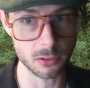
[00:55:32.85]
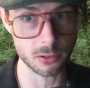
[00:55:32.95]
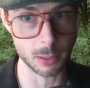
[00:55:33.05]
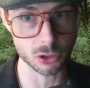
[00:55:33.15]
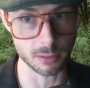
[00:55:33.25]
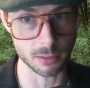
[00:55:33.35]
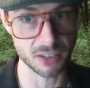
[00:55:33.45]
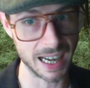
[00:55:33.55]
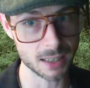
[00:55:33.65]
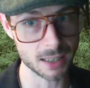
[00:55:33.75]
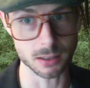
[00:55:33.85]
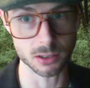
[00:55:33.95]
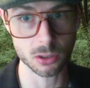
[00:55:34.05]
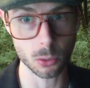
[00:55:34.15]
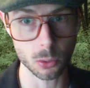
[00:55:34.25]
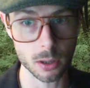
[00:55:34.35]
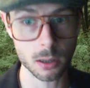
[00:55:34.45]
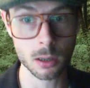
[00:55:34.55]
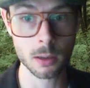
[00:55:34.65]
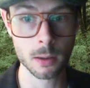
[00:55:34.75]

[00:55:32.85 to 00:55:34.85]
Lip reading: especially flax and soy,